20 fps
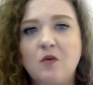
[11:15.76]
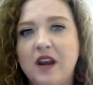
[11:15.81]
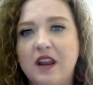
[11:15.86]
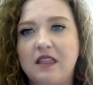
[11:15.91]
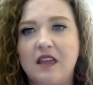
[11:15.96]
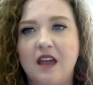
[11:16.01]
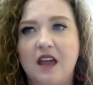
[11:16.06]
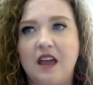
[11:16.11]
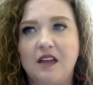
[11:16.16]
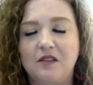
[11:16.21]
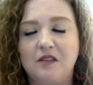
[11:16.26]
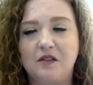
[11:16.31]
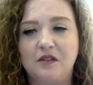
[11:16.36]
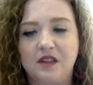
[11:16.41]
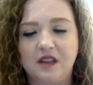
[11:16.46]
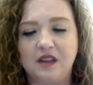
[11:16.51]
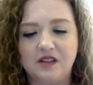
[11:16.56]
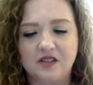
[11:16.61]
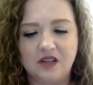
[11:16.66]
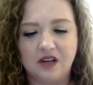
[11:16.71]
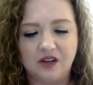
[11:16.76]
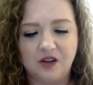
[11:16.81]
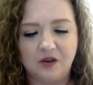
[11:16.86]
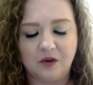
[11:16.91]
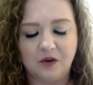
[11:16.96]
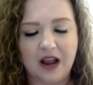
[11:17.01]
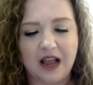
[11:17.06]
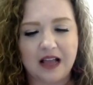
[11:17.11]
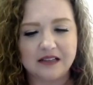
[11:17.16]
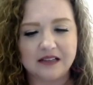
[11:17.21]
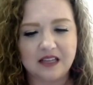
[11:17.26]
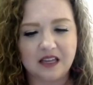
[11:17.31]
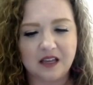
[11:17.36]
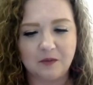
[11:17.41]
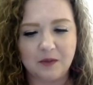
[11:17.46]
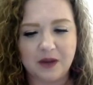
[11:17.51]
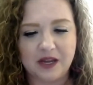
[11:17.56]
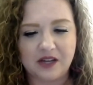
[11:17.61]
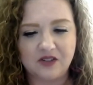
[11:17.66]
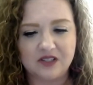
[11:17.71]
of the other things, you were asking
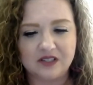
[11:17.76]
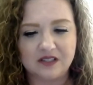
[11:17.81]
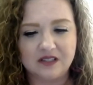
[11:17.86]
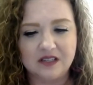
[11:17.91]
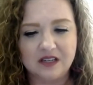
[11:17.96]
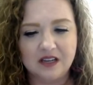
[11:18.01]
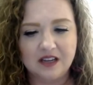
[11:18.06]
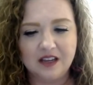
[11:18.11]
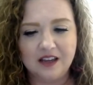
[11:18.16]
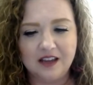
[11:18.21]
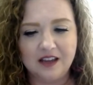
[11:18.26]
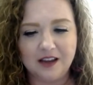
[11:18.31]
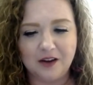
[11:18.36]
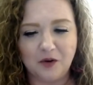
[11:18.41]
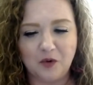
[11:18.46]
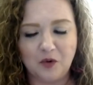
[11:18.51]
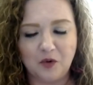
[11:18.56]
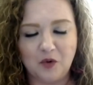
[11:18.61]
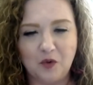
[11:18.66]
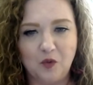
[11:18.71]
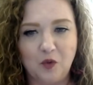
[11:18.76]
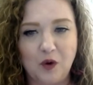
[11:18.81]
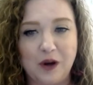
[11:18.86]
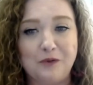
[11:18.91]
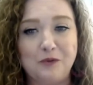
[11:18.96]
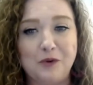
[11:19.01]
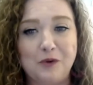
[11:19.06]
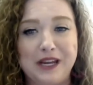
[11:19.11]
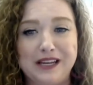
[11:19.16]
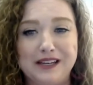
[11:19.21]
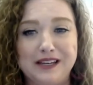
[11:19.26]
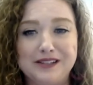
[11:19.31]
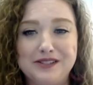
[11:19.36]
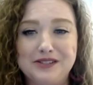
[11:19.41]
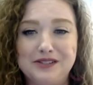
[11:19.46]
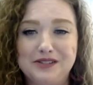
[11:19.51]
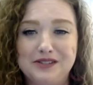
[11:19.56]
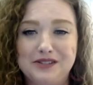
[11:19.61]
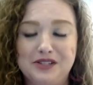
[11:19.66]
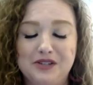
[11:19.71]
about just when we
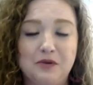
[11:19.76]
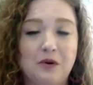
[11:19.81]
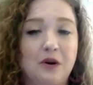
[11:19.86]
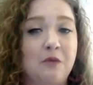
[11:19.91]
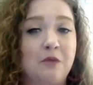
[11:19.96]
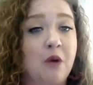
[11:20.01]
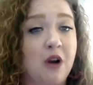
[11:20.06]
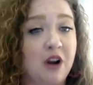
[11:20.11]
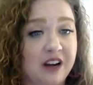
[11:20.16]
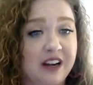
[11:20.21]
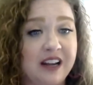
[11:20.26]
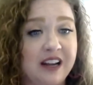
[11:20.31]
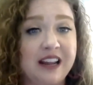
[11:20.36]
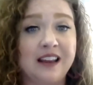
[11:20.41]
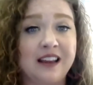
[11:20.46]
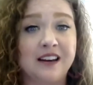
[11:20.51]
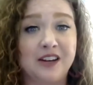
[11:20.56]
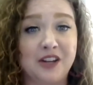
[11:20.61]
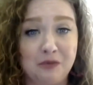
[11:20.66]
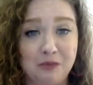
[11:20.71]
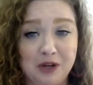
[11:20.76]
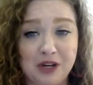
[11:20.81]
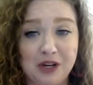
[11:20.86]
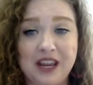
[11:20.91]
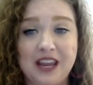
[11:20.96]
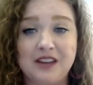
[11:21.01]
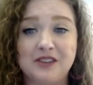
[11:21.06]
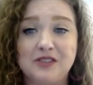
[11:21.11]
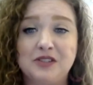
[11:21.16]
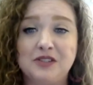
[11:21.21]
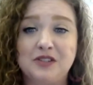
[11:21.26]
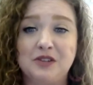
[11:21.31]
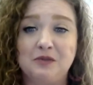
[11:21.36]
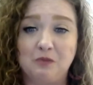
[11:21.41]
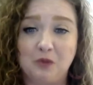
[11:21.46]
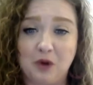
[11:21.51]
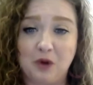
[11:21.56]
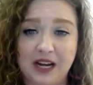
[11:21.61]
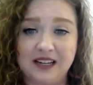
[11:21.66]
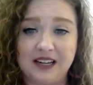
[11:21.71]
do our marketing and communications and
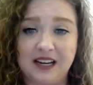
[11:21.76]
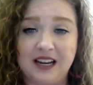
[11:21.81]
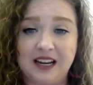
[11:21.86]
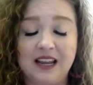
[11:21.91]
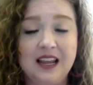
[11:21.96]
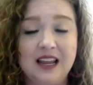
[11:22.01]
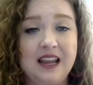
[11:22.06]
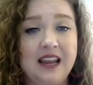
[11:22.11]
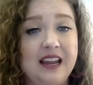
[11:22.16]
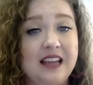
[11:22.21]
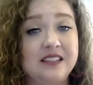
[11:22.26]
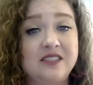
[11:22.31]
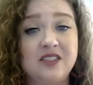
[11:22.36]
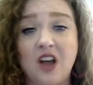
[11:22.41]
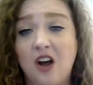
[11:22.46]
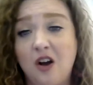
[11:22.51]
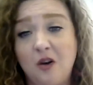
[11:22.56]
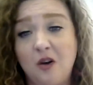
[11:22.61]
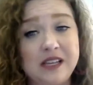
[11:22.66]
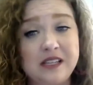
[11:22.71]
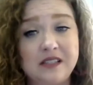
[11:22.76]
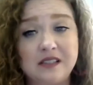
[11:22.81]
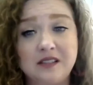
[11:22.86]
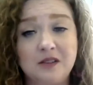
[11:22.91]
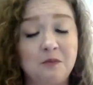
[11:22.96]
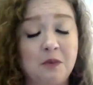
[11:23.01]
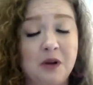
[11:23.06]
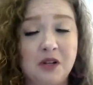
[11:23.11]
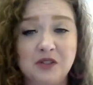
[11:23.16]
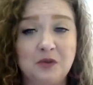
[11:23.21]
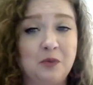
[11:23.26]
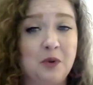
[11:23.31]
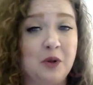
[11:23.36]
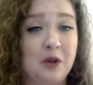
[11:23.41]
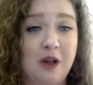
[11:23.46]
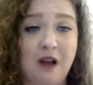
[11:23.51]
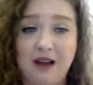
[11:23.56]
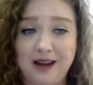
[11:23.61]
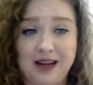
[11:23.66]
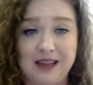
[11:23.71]
branding, it's always to multiple
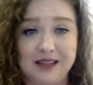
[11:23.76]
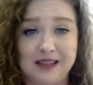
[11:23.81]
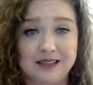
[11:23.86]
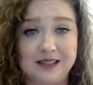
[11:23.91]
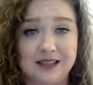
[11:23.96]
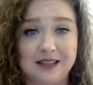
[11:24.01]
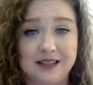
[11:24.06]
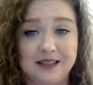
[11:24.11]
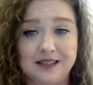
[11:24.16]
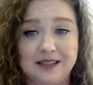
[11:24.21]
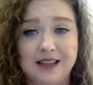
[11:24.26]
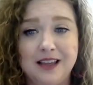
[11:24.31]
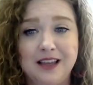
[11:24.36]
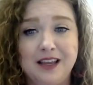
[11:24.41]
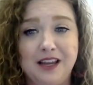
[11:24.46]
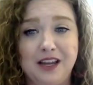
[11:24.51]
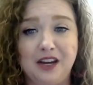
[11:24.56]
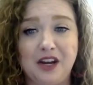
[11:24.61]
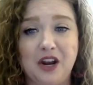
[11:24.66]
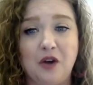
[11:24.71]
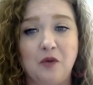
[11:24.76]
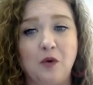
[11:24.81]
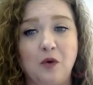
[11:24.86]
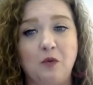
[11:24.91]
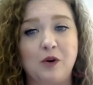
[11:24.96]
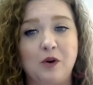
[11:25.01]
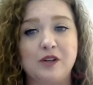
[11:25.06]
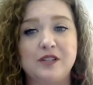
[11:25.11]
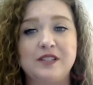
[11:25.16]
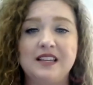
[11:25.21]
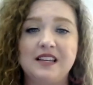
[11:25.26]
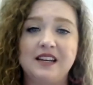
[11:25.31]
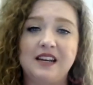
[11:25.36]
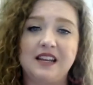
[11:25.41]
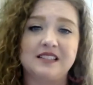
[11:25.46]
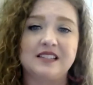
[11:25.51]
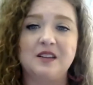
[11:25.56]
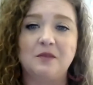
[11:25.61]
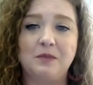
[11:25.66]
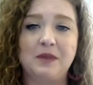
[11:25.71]
audiences. When we're sending
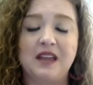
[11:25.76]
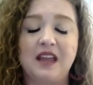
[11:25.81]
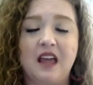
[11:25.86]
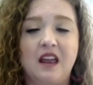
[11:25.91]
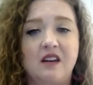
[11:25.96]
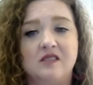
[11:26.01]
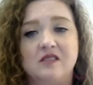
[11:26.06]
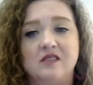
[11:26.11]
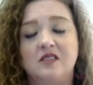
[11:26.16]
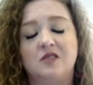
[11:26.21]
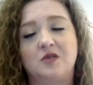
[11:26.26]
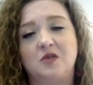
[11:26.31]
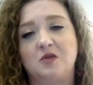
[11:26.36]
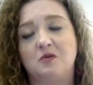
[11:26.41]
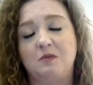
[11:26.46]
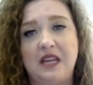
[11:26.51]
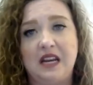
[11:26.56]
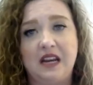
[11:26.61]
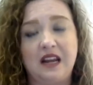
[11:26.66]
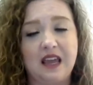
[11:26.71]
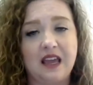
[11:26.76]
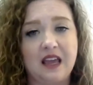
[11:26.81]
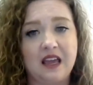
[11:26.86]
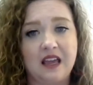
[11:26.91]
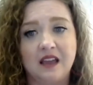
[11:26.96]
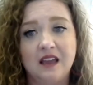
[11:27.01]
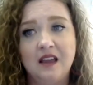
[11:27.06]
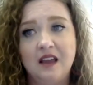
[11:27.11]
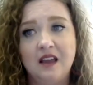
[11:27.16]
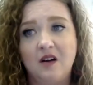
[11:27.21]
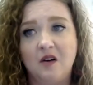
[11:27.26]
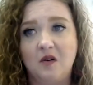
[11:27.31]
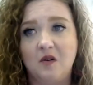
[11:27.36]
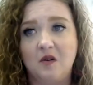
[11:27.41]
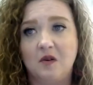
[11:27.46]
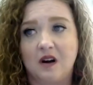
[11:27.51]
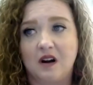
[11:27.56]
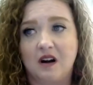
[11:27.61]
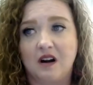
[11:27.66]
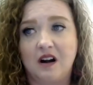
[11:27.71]
something out on social media
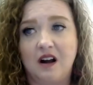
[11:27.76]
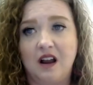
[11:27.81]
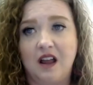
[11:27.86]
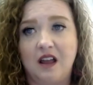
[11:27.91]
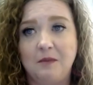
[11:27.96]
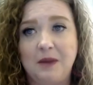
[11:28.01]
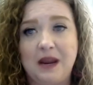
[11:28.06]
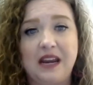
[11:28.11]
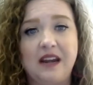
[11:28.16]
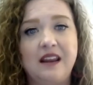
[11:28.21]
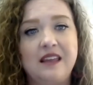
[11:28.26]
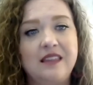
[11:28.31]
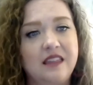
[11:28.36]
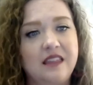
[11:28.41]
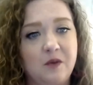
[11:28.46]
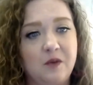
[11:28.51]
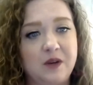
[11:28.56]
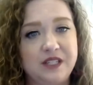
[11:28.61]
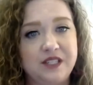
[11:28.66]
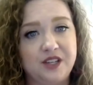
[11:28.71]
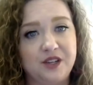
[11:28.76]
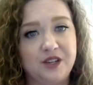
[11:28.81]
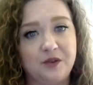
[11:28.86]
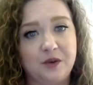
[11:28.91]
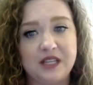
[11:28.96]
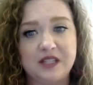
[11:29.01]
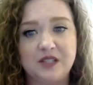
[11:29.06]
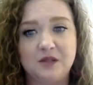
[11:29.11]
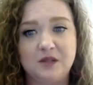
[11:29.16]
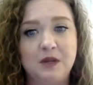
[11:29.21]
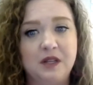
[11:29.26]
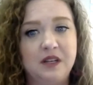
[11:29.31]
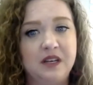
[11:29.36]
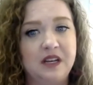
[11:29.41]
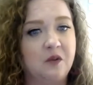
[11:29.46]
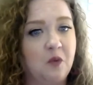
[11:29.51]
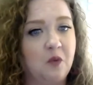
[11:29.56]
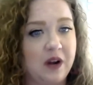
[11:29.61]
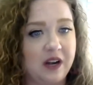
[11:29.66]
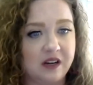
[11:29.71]
or anything we do, it's building
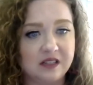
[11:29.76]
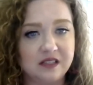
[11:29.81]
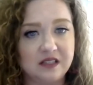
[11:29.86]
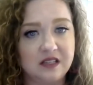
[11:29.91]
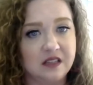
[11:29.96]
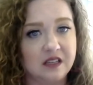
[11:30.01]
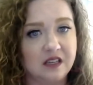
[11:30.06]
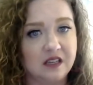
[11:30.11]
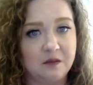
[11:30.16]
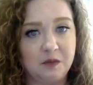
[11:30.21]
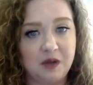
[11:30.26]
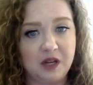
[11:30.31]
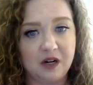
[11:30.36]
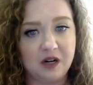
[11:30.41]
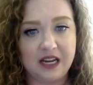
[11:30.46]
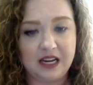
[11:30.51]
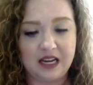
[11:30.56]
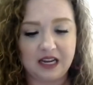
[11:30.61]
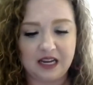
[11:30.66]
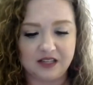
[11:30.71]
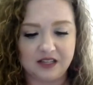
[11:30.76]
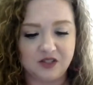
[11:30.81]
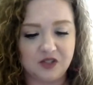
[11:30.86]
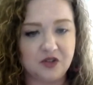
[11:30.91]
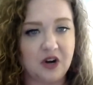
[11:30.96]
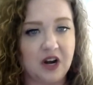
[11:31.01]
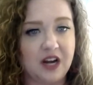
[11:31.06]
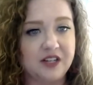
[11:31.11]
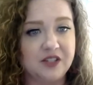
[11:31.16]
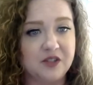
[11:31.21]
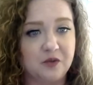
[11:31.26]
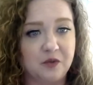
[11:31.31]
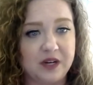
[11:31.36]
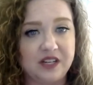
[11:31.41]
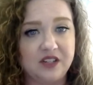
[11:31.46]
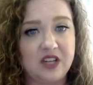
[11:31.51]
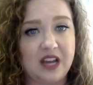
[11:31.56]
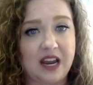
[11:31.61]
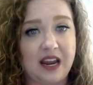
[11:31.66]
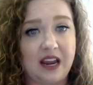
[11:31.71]
awareness in the community. It's trying to
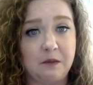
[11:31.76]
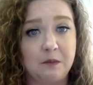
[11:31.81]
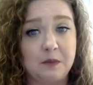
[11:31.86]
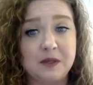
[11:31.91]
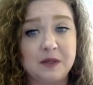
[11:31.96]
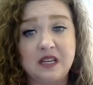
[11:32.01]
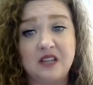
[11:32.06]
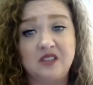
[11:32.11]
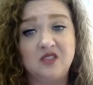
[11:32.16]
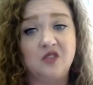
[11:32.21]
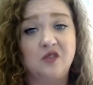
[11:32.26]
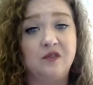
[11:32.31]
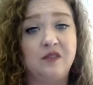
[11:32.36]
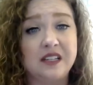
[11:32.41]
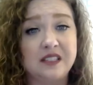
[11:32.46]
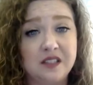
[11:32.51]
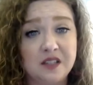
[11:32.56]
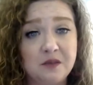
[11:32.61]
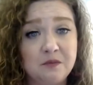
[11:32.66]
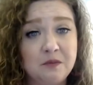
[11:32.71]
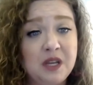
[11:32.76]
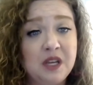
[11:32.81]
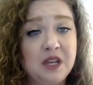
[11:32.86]
reach a potential victim